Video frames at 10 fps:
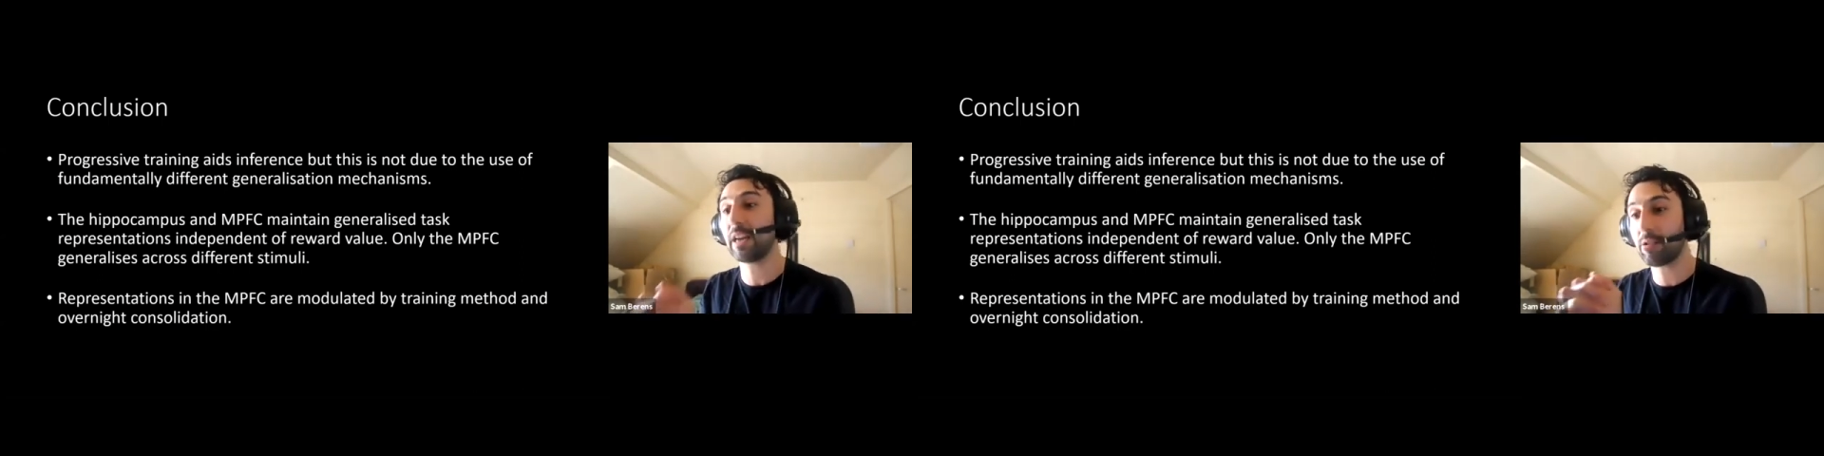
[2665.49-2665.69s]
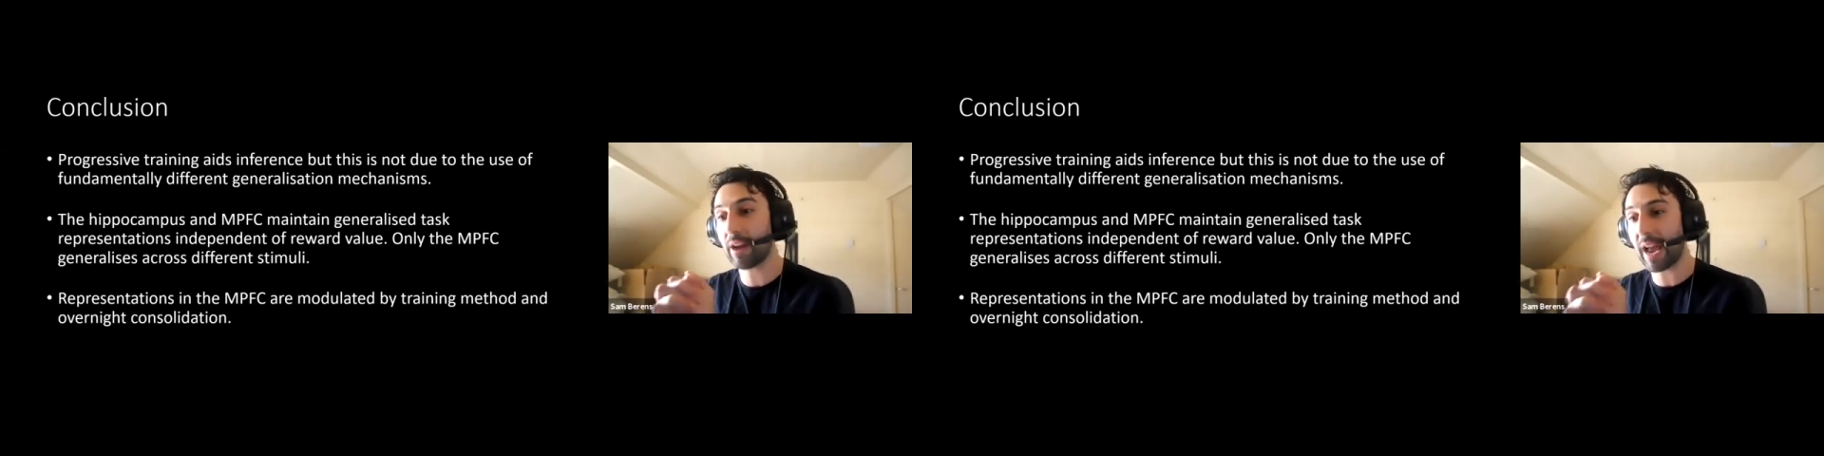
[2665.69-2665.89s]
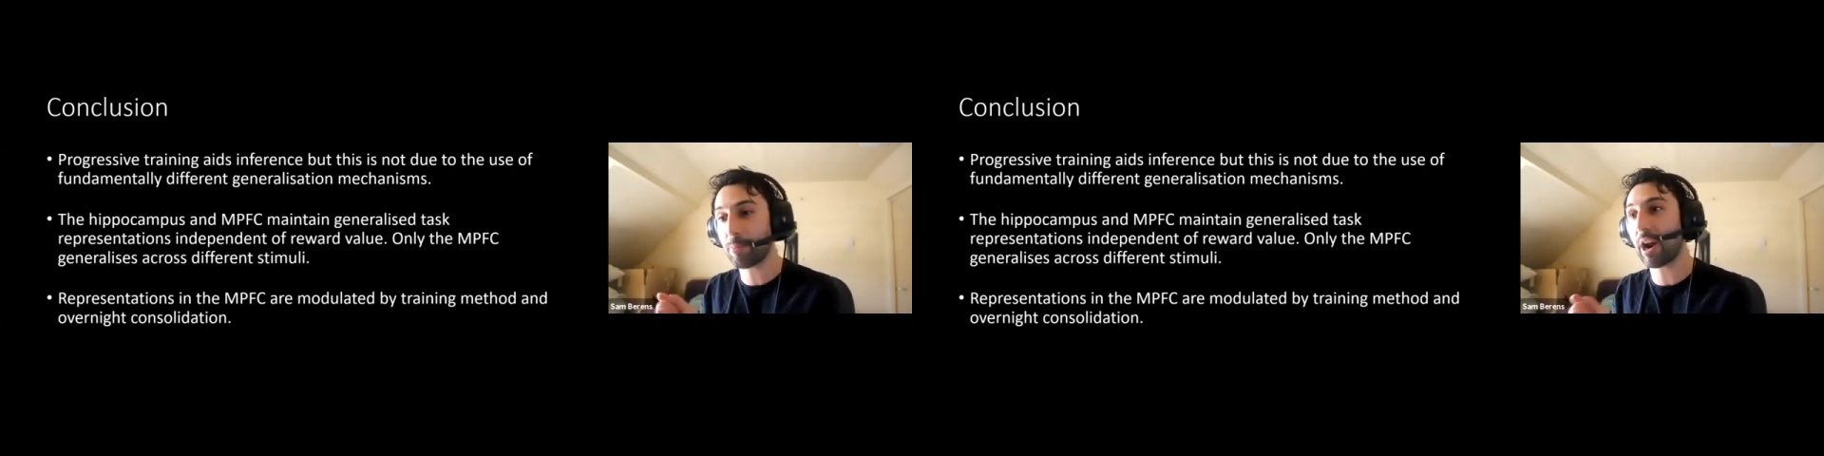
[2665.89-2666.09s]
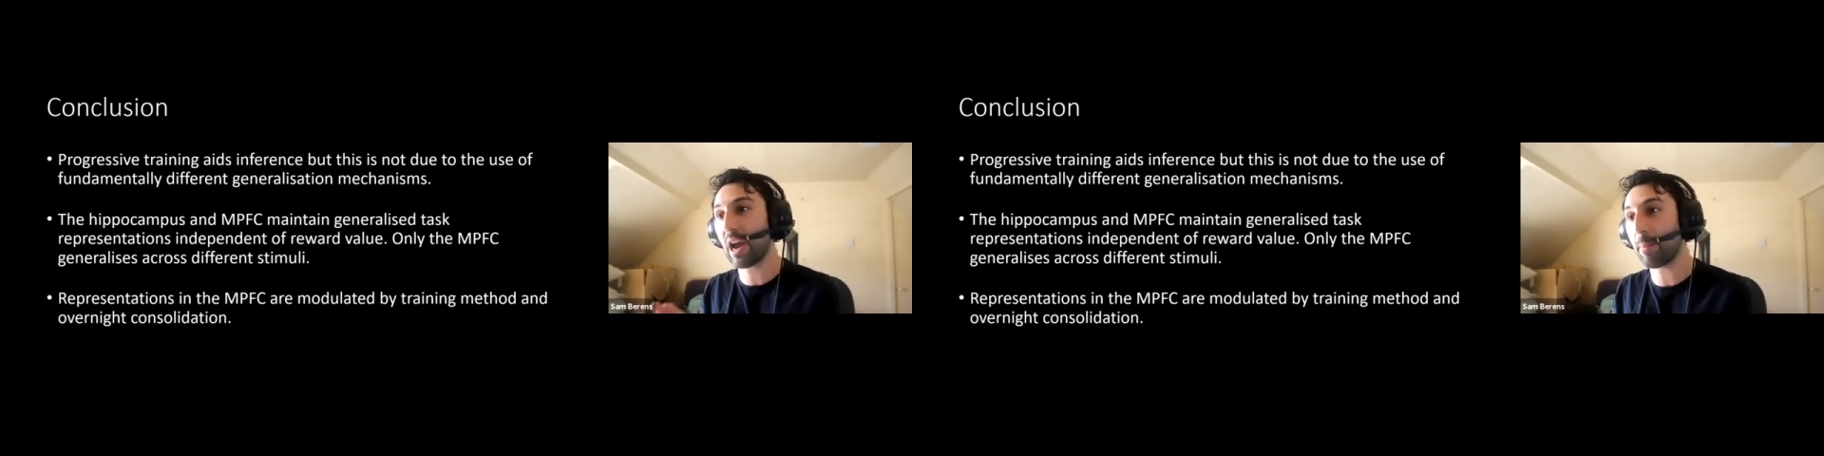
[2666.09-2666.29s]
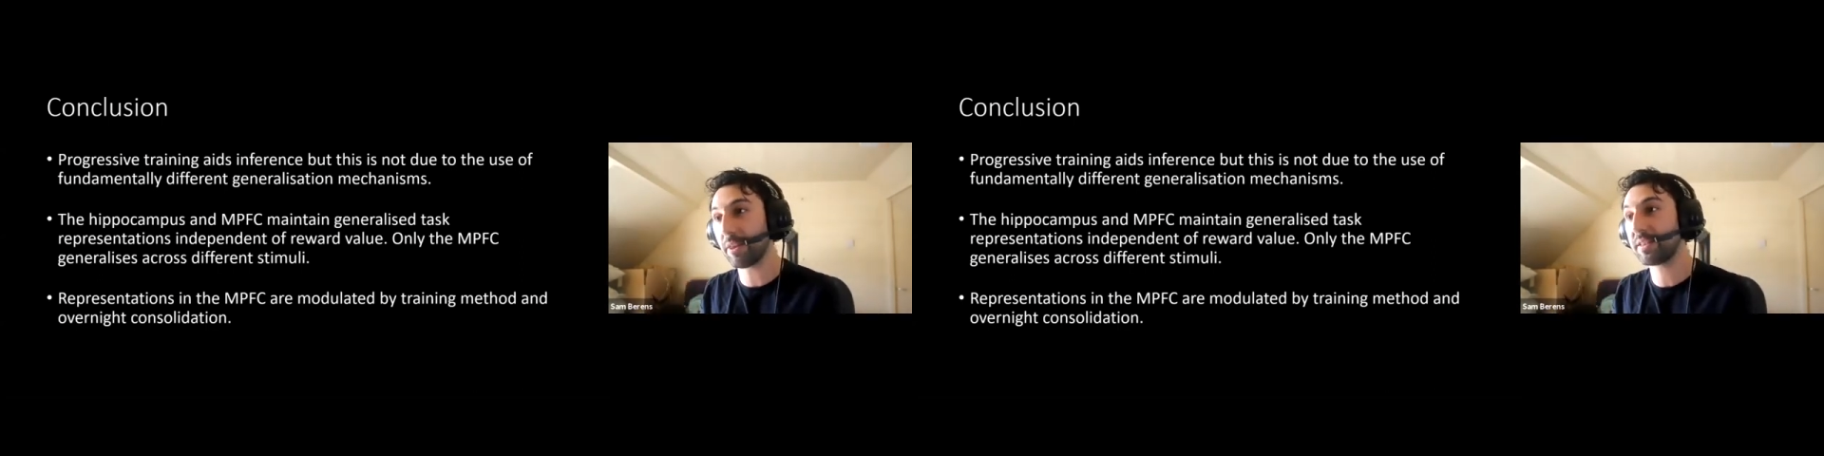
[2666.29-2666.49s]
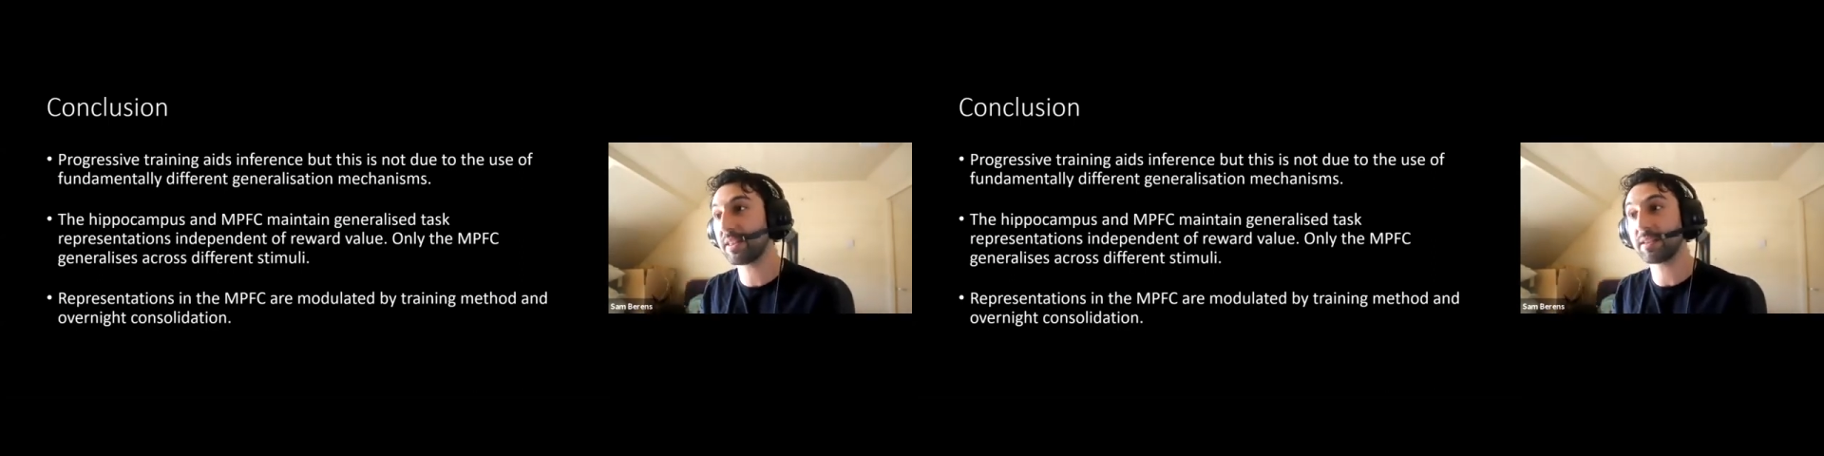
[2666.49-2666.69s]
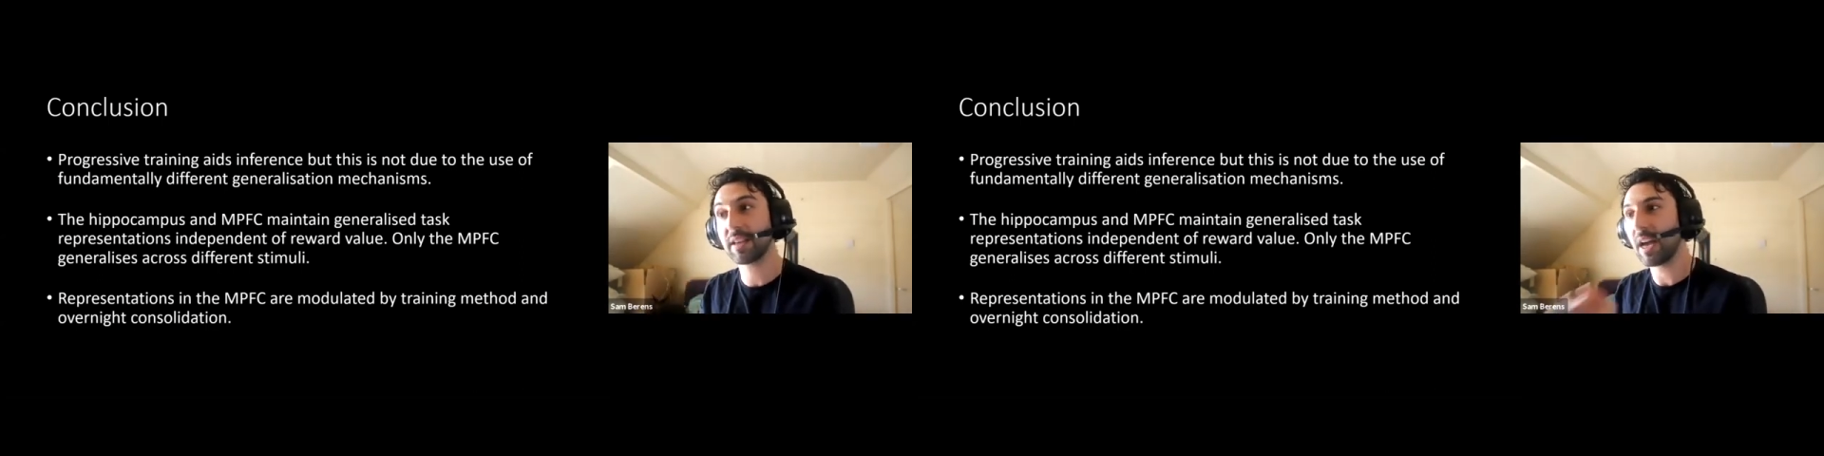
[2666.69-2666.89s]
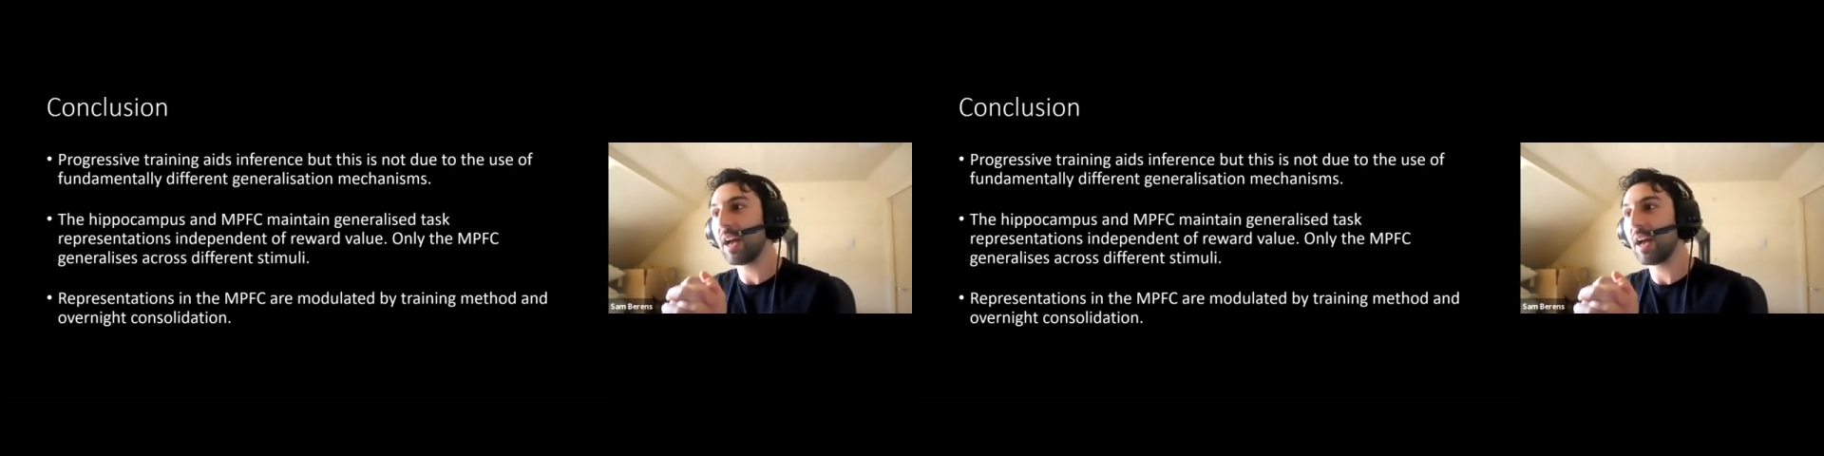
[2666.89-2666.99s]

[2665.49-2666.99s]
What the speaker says: our a priori hypothesis.